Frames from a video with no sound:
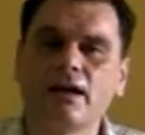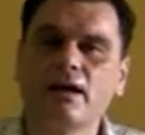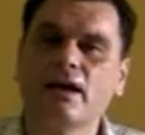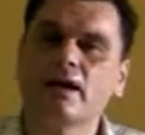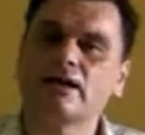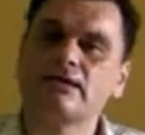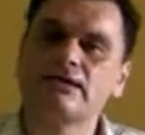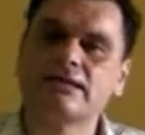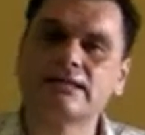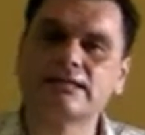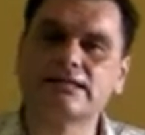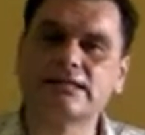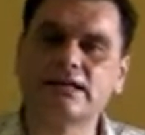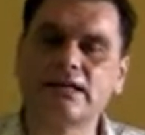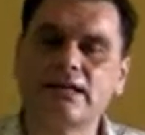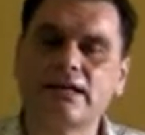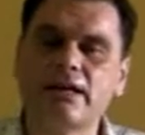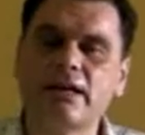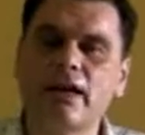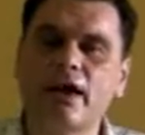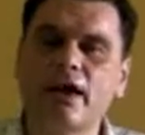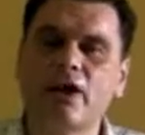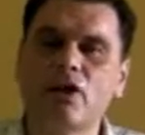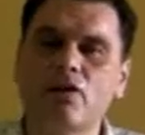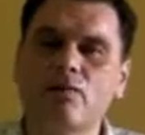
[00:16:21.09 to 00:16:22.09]
and to
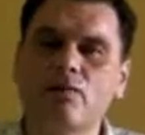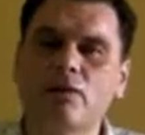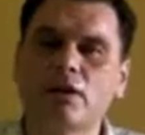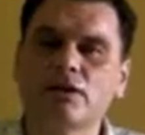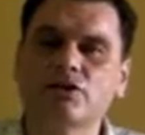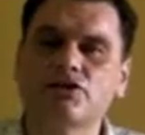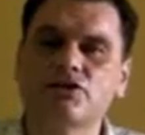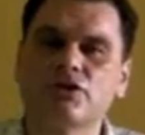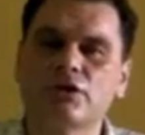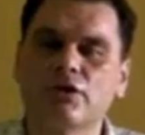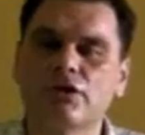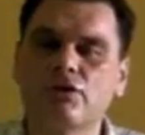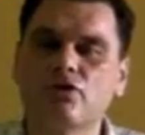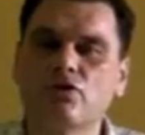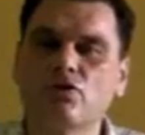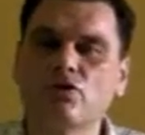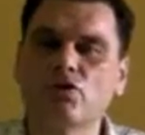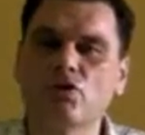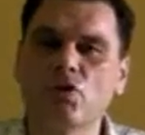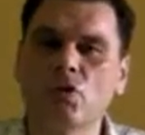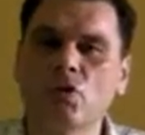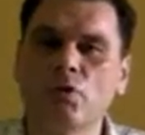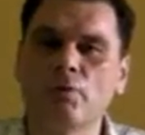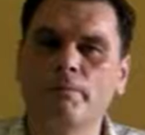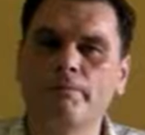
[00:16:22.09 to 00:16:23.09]
see how much you
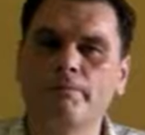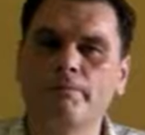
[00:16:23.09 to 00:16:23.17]
know.